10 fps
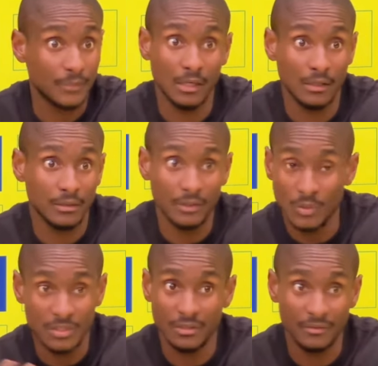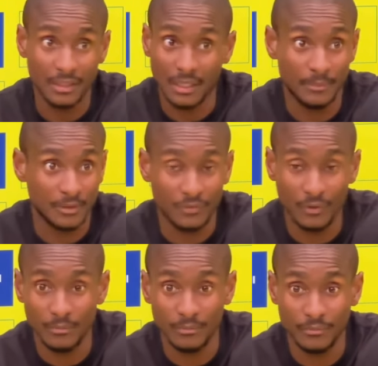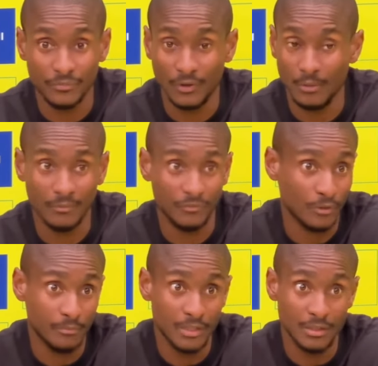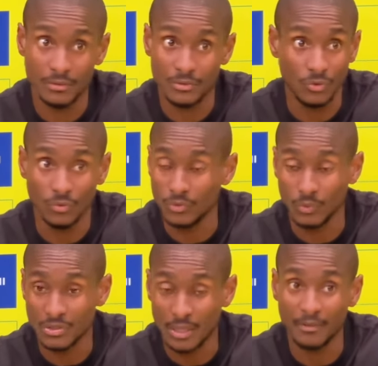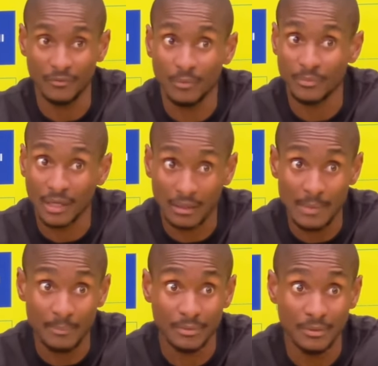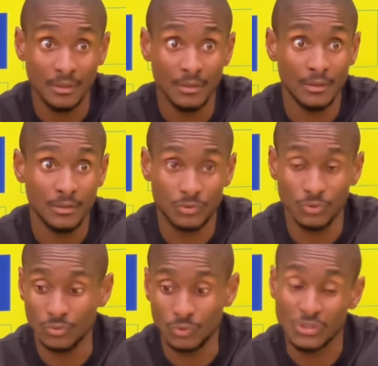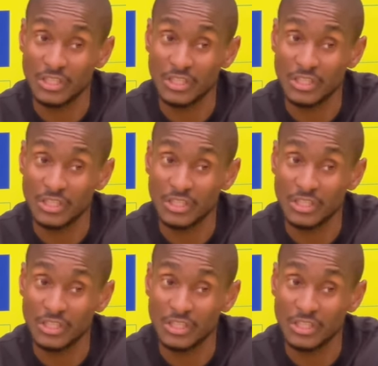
Uh, it wasn't even coming from, from from me. So it was coming from the club to to